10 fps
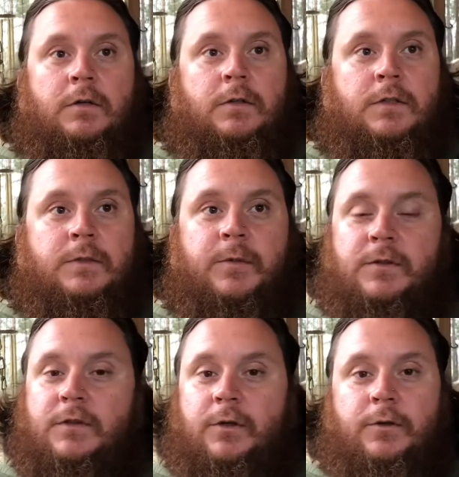Smells
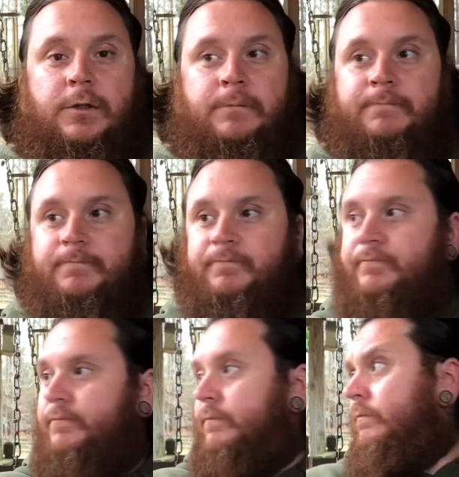so good.
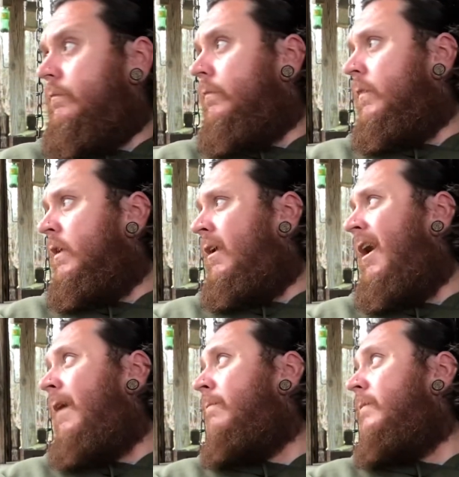All
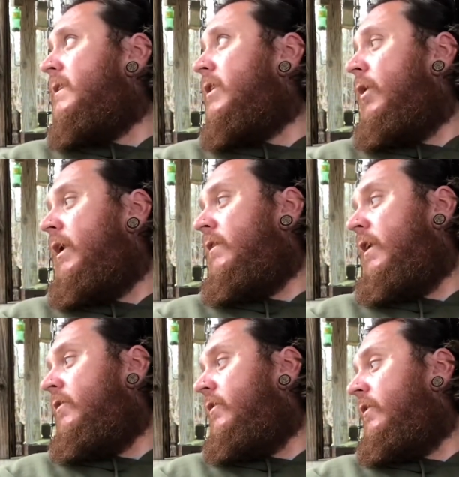right, let's go ahead and
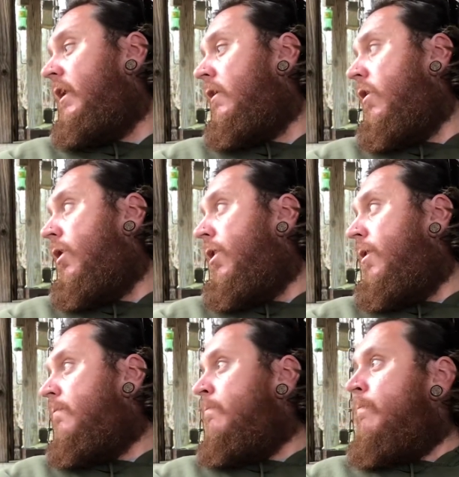taste this thing.
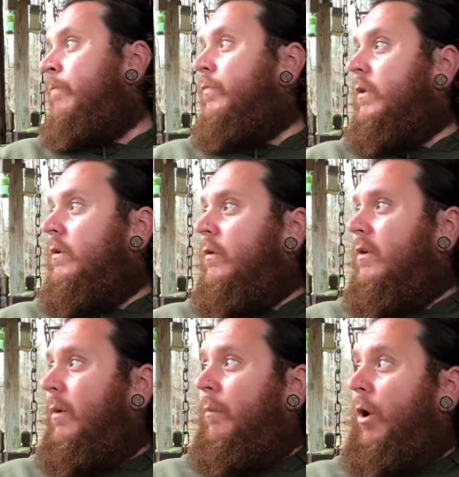
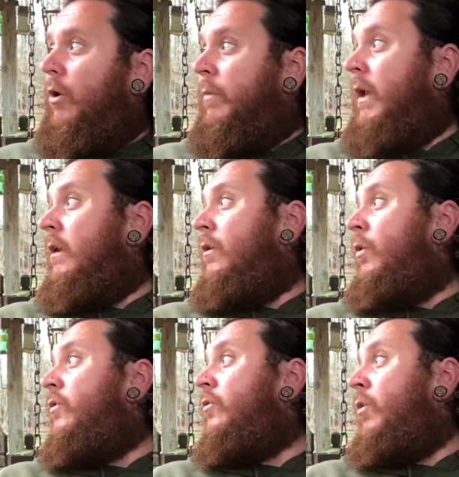Got a bird making a
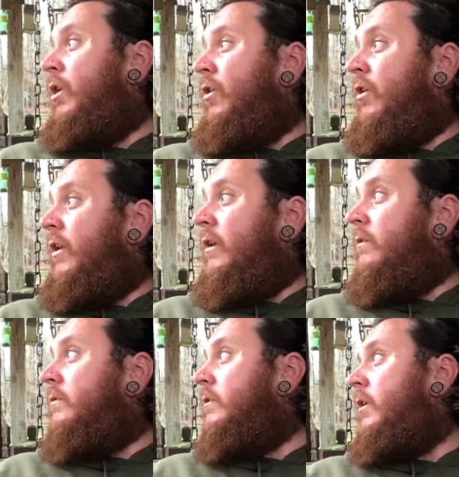noise somewhere. Y'all hear that?
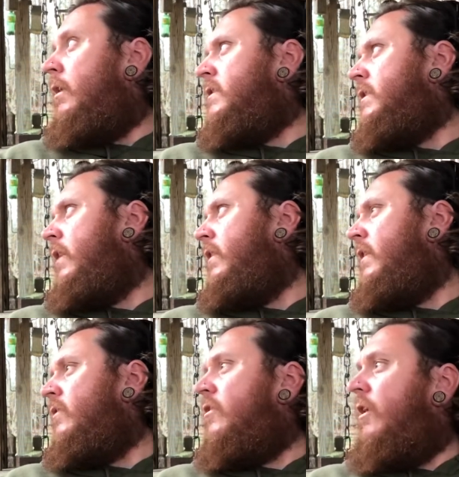Constant. I think
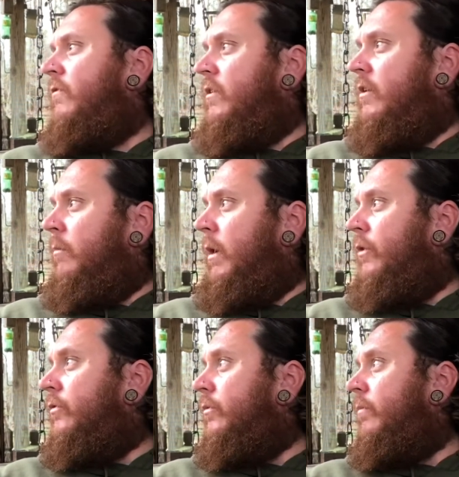that's a tufted titmouse.